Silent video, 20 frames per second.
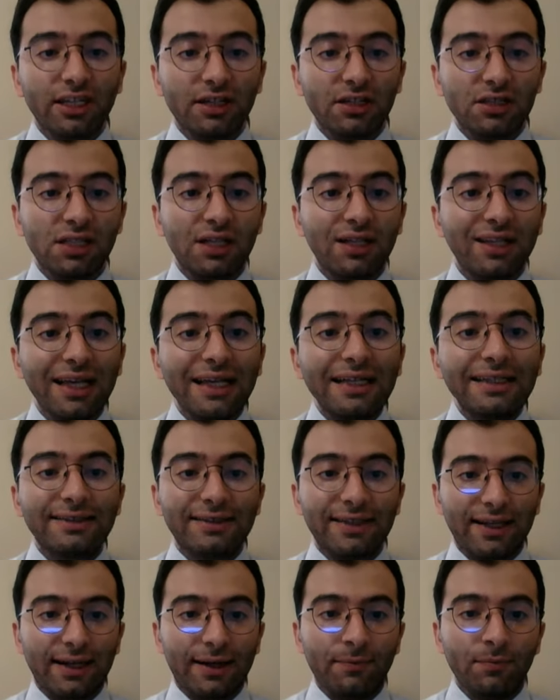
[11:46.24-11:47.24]

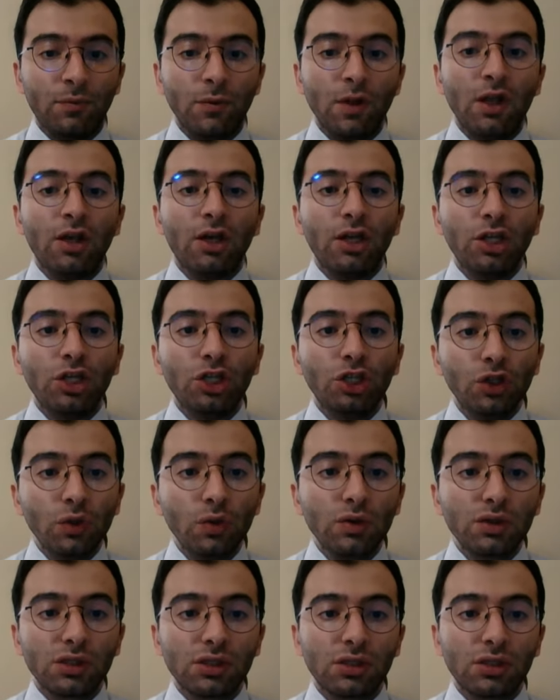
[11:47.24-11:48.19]
later used